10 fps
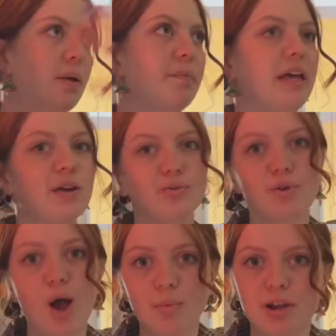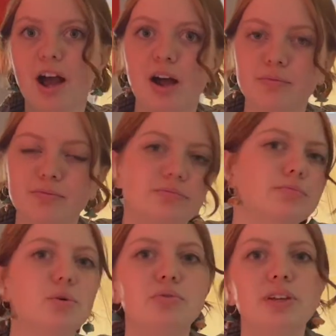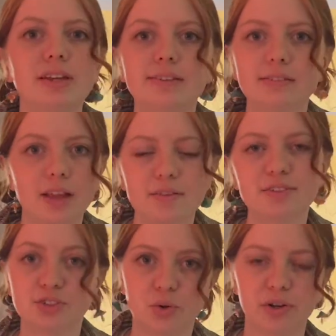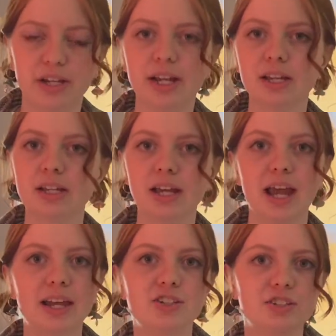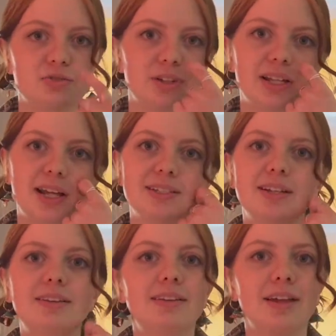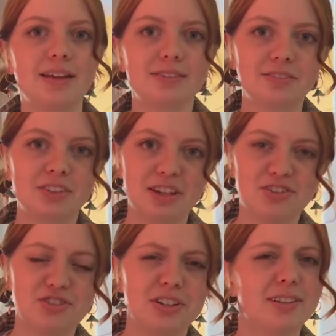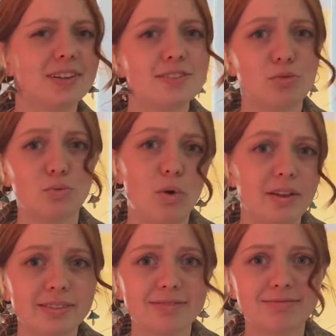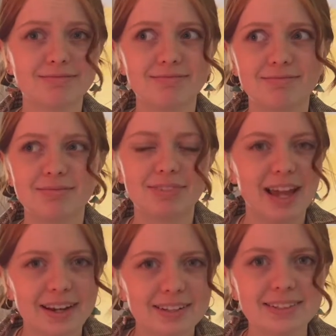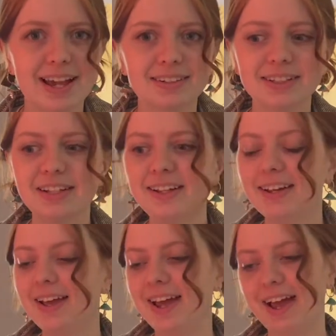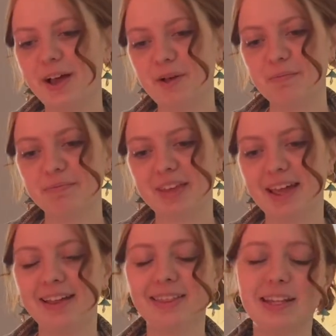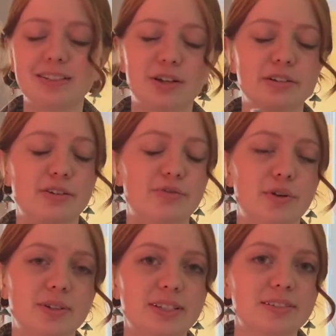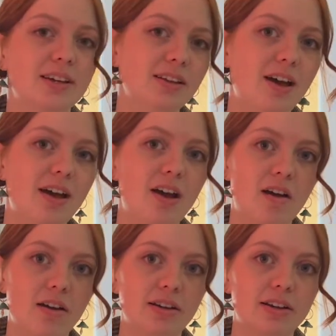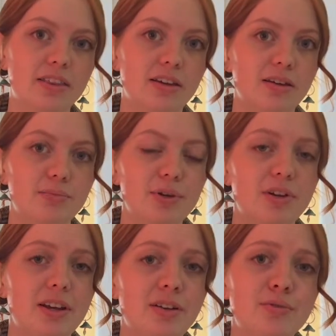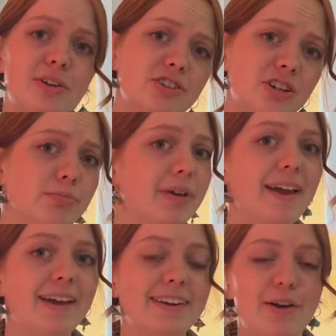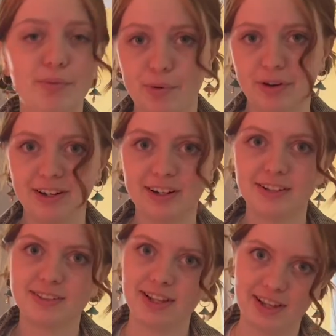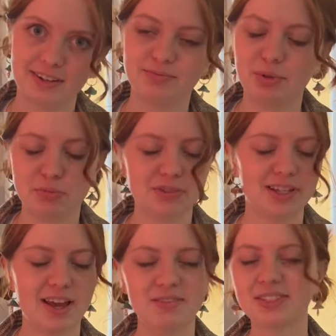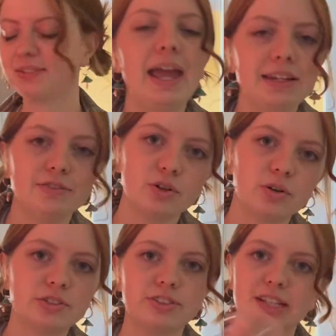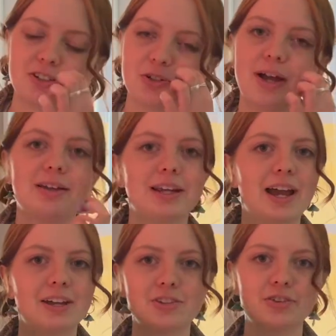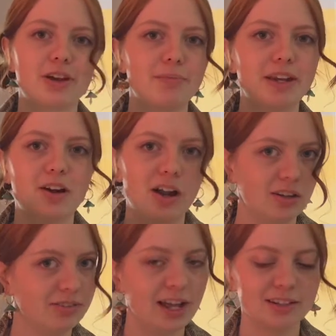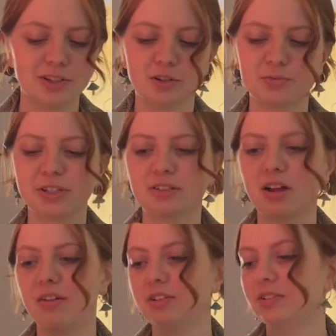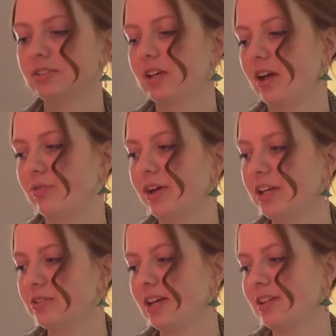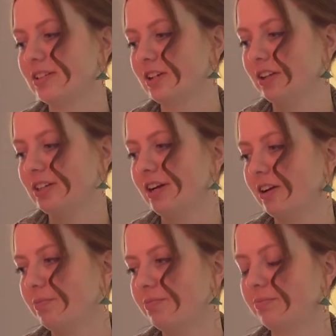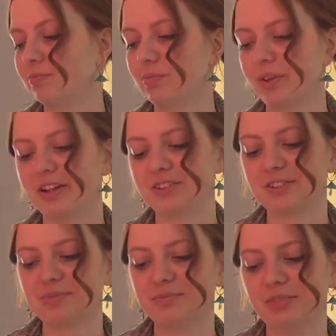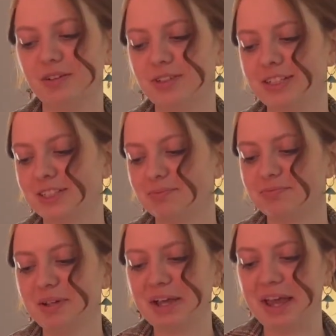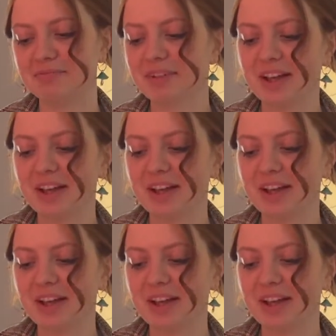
big rom-com movie love story, and she's realizing like that she doesn't want that exactly. And this also focuses a lot on the beauty of friendship and how important it is in people's lives. And of course, for sexuality, I just recommend all of Alice Oseman's novels, Radio Silent Solitaire. Well, there's Loveless again.